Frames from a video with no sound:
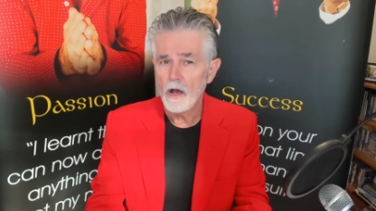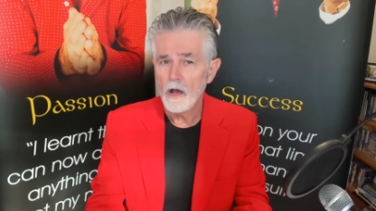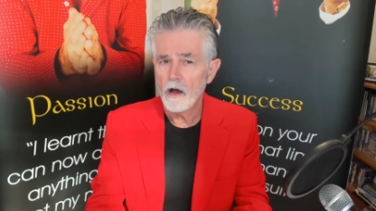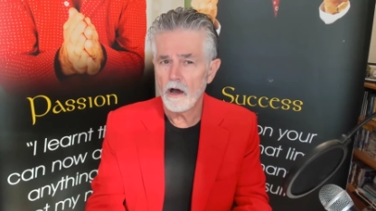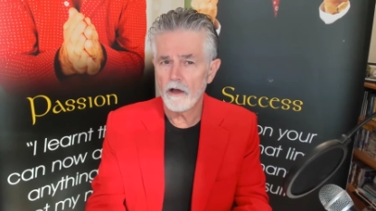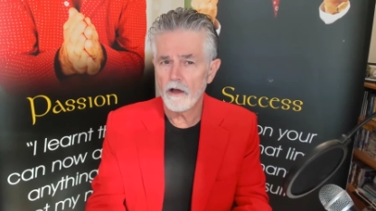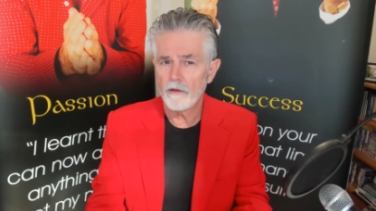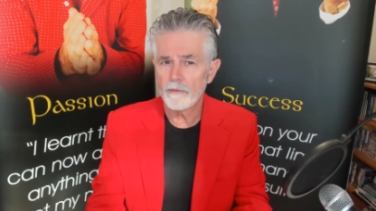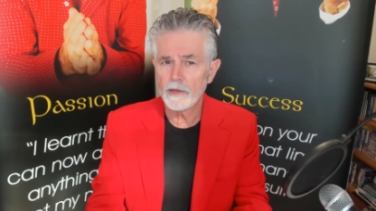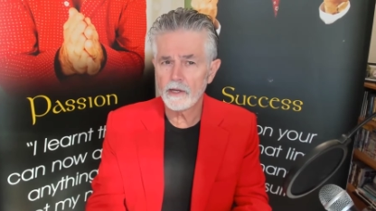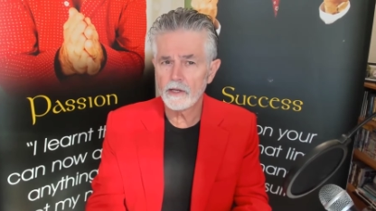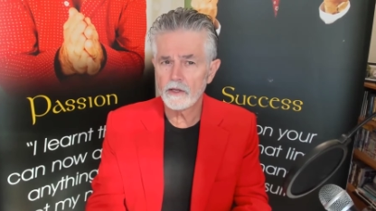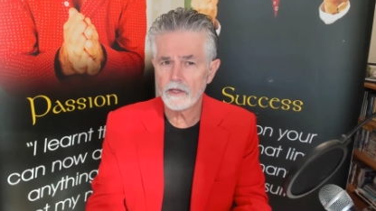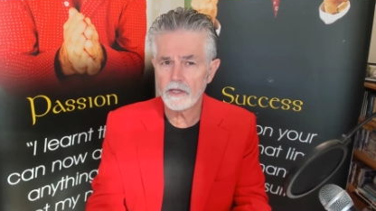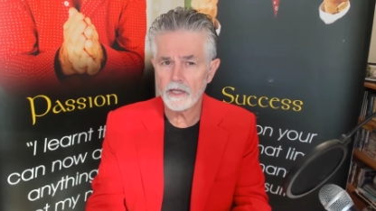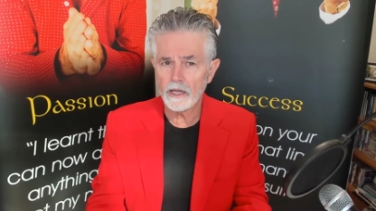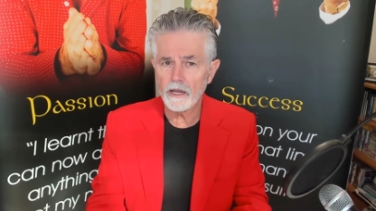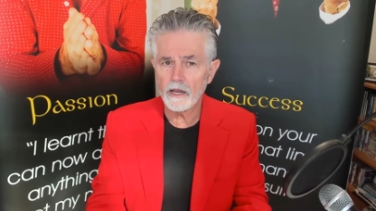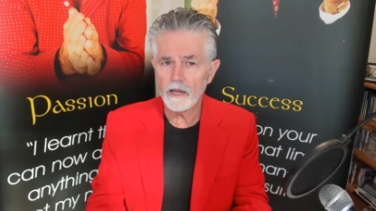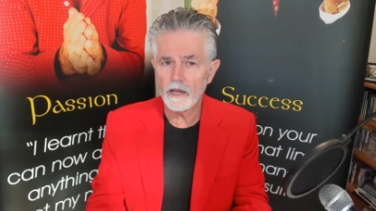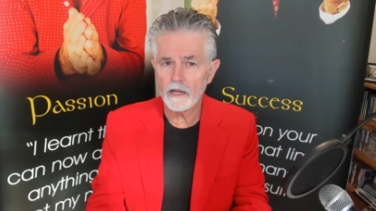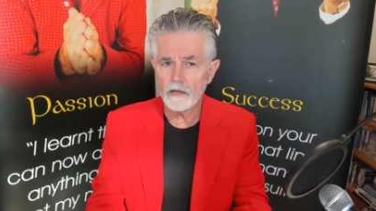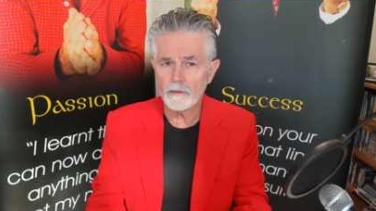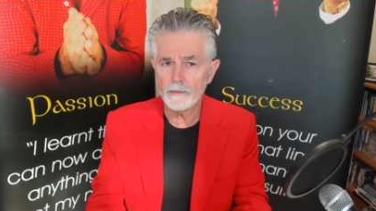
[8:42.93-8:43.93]
I've been
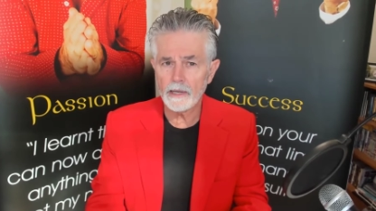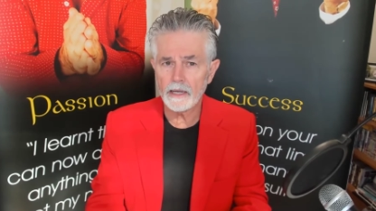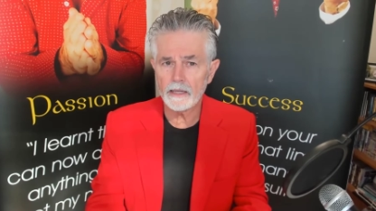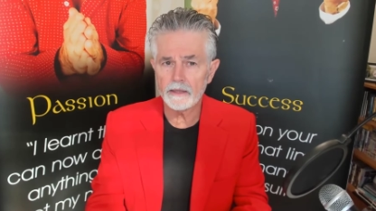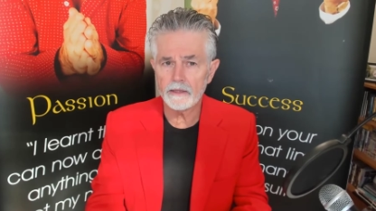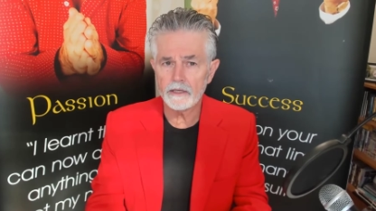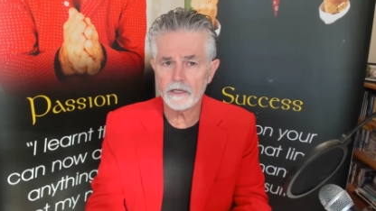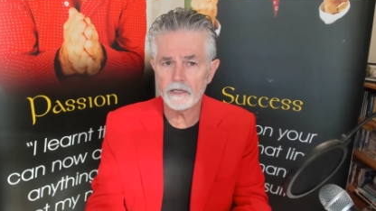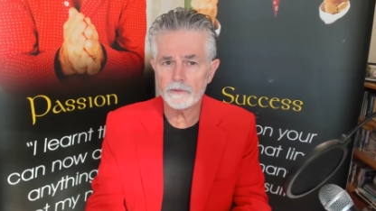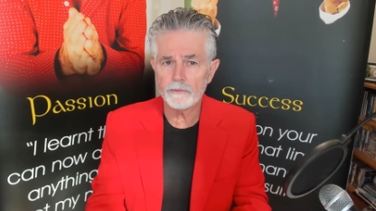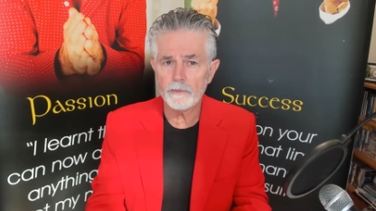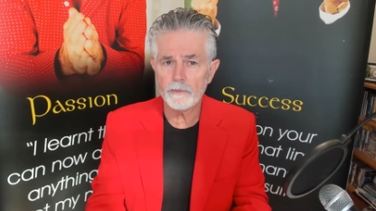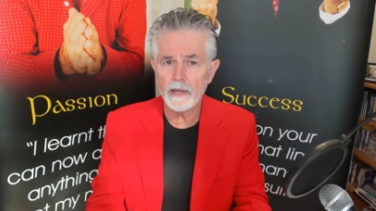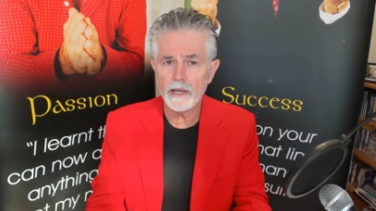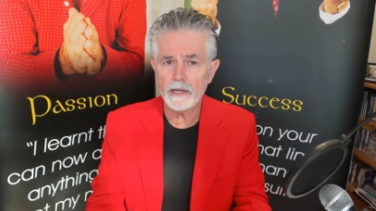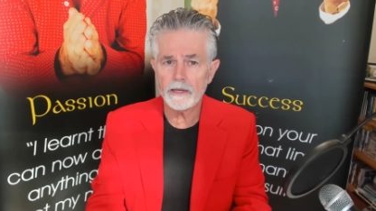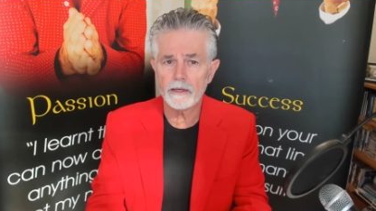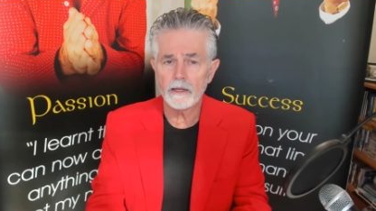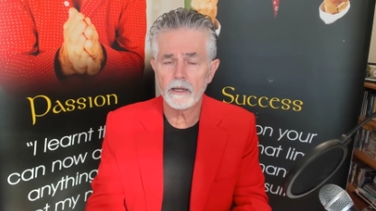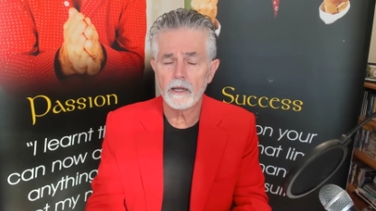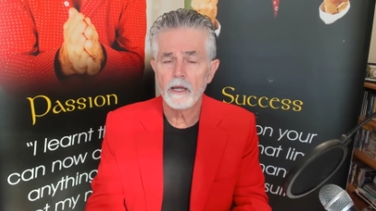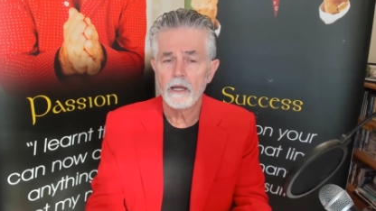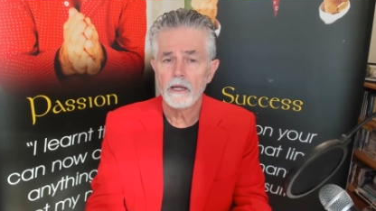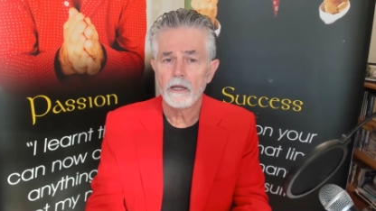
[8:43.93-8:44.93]
thinking about this
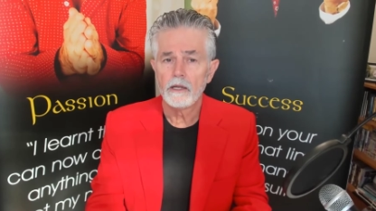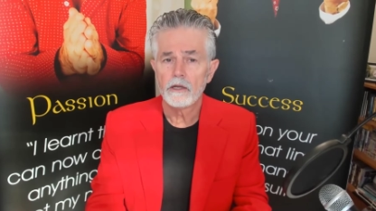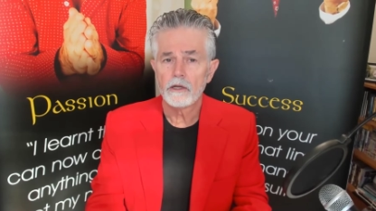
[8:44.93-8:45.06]
matter.